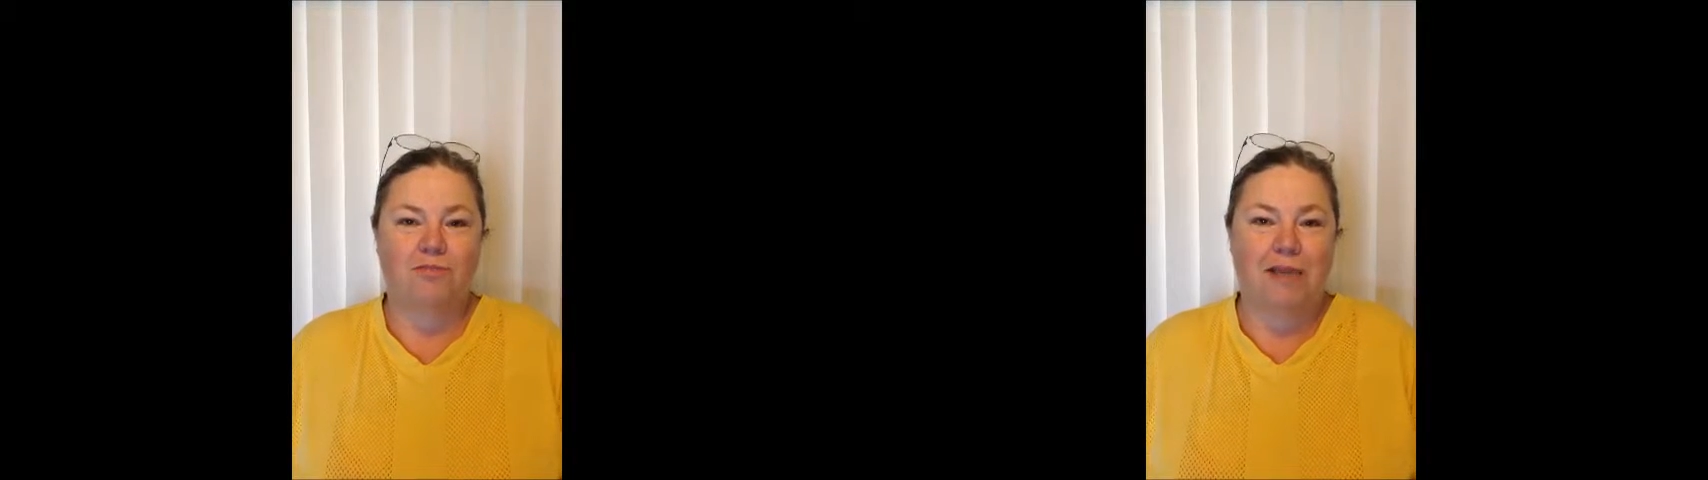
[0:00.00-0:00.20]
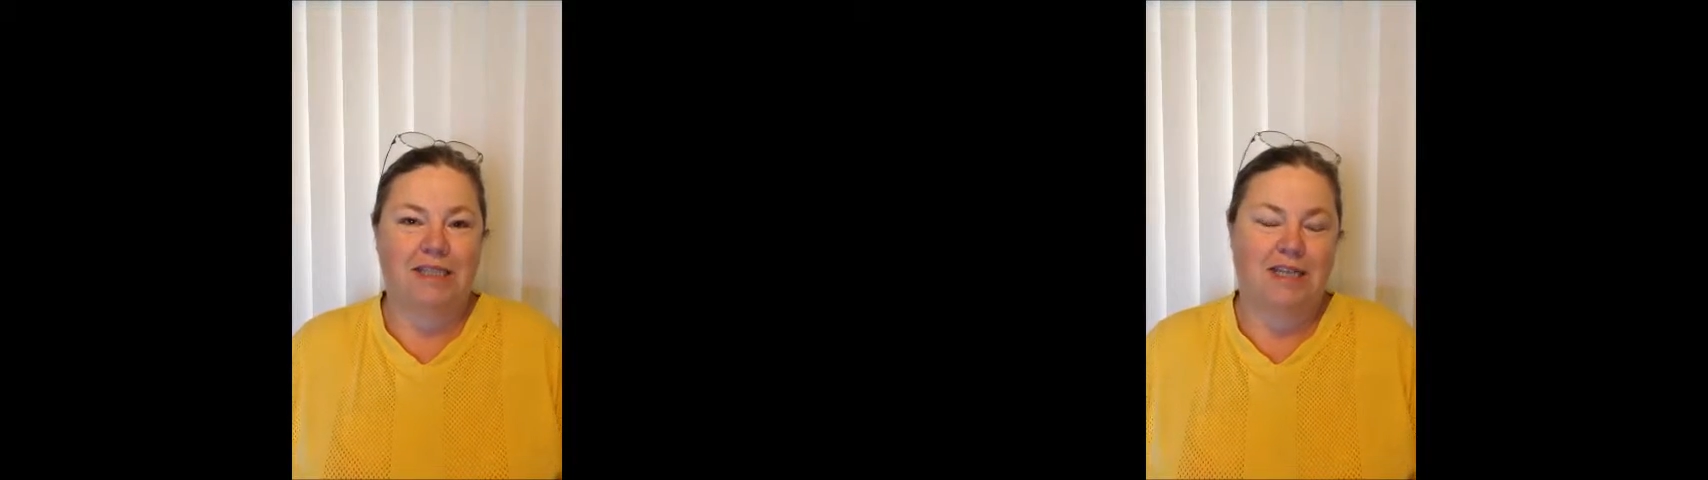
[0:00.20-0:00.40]

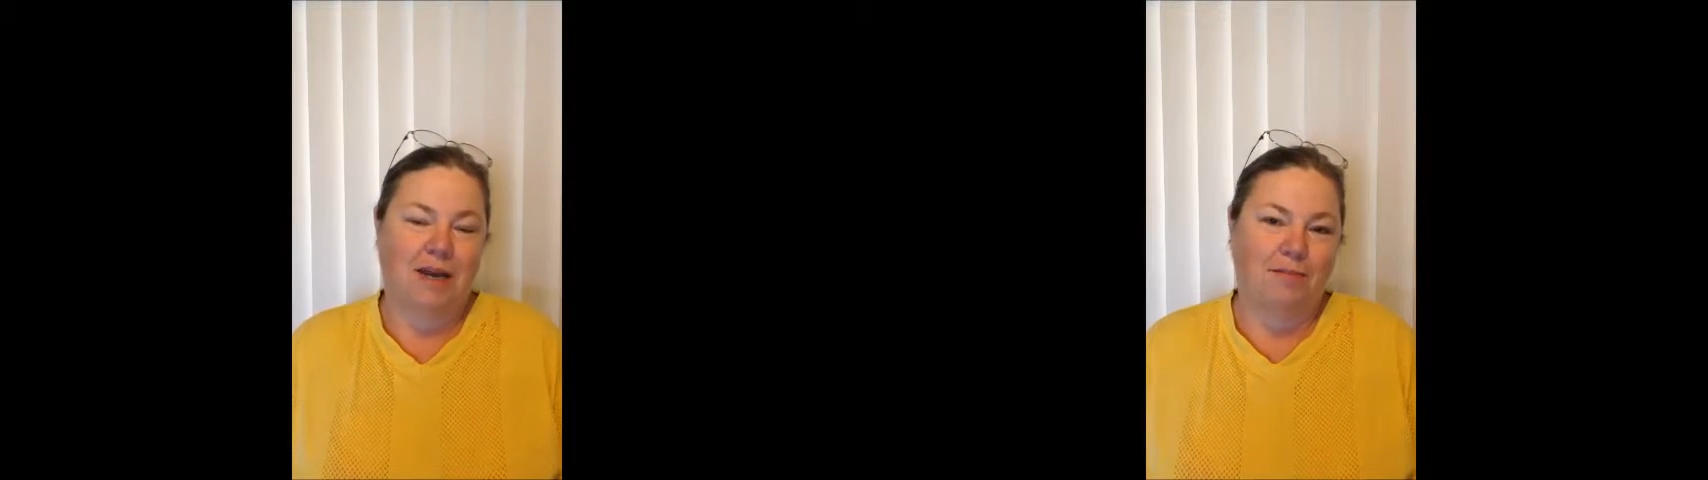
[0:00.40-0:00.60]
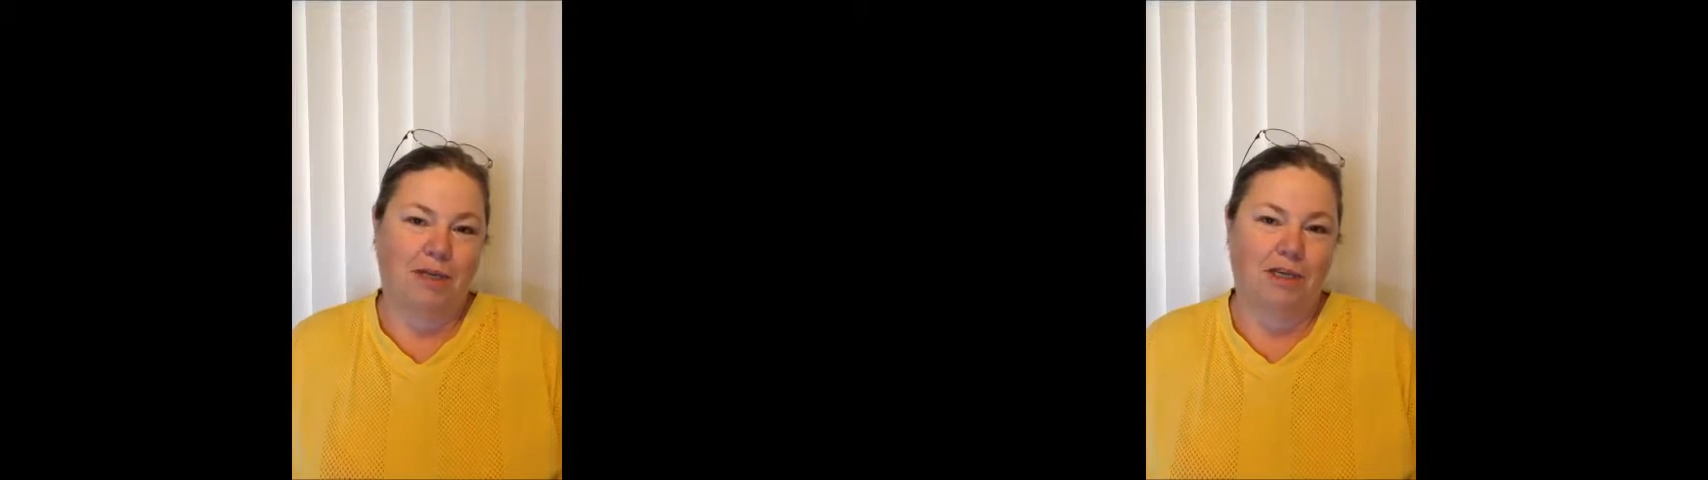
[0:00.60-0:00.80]
mix it
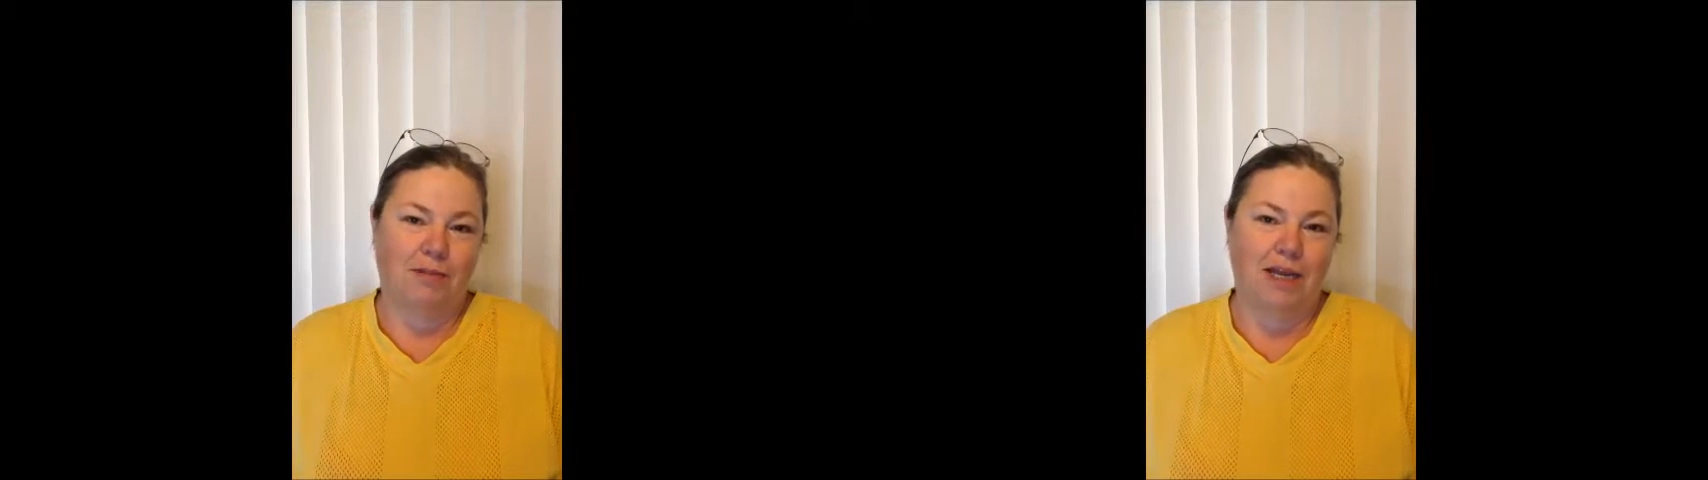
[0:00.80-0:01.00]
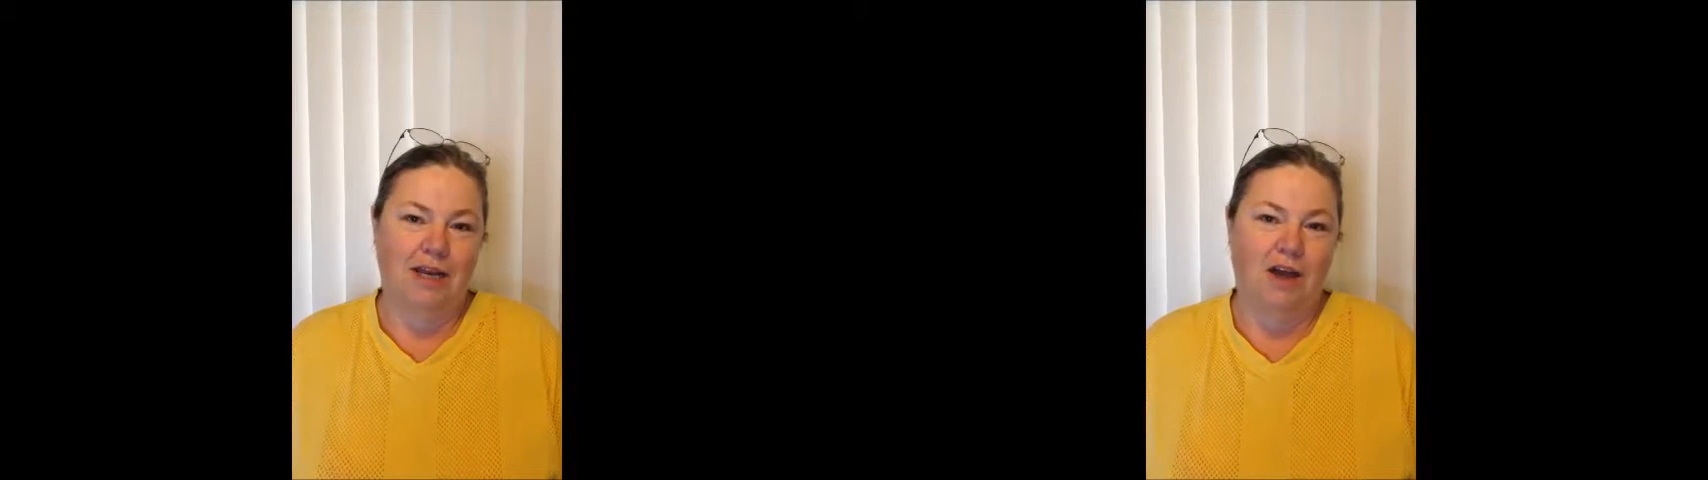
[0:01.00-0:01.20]
up a little
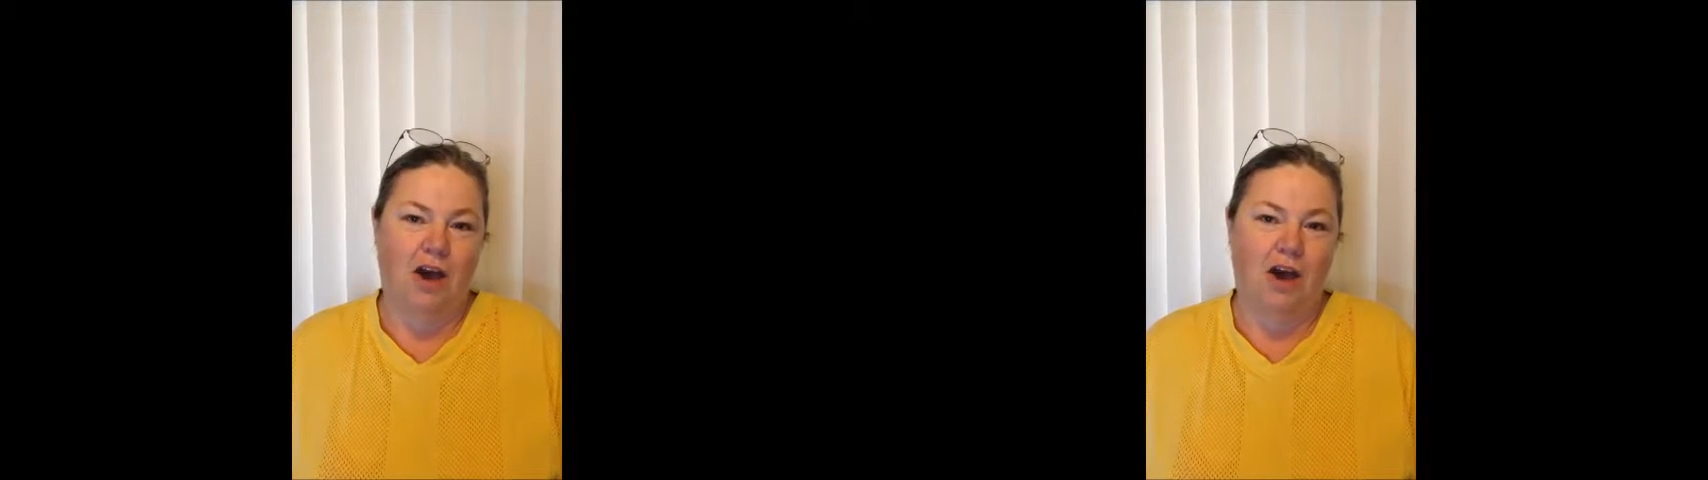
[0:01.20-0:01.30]
bit,